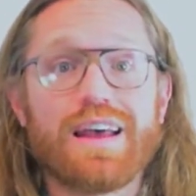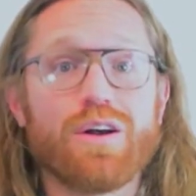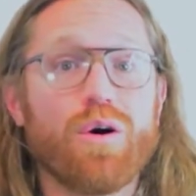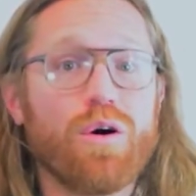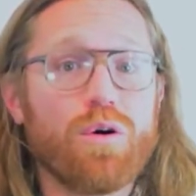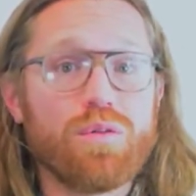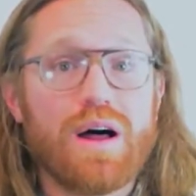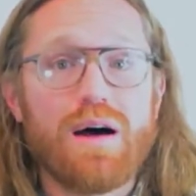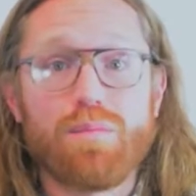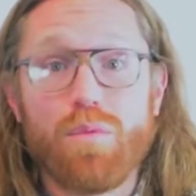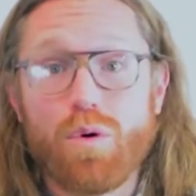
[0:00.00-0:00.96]
and a whole
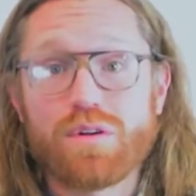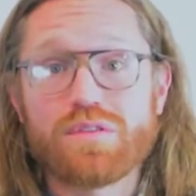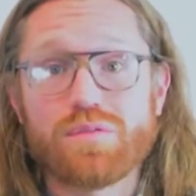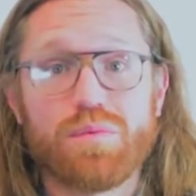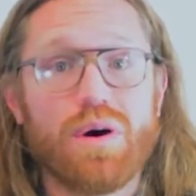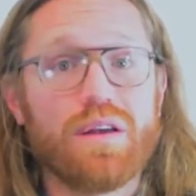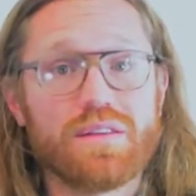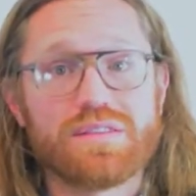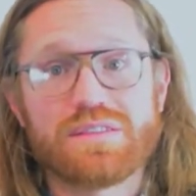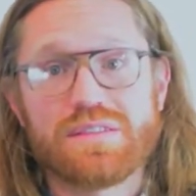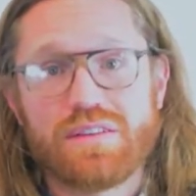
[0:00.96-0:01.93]
lot more to run
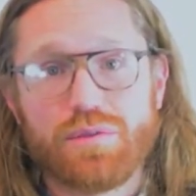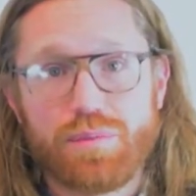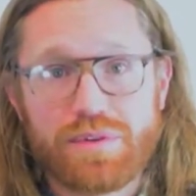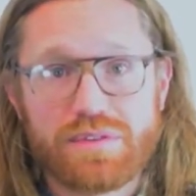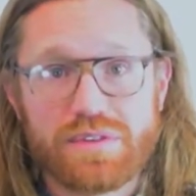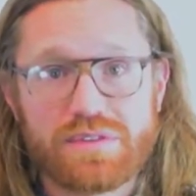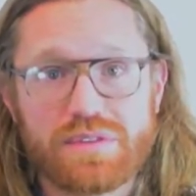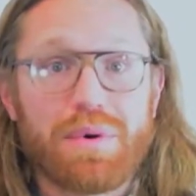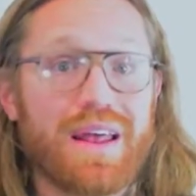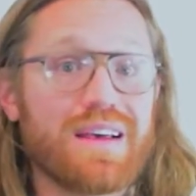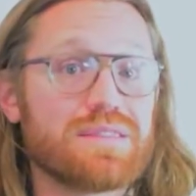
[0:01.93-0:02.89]
a successful business.
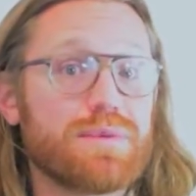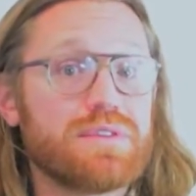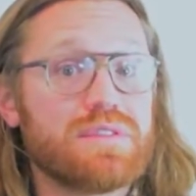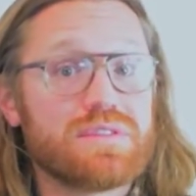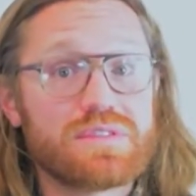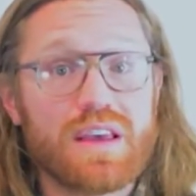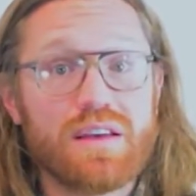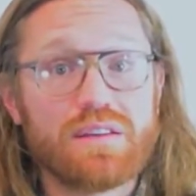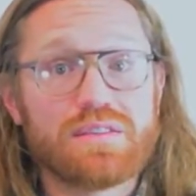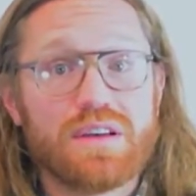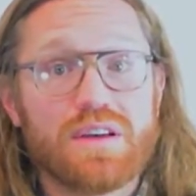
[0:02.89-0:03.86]
But as a business scales,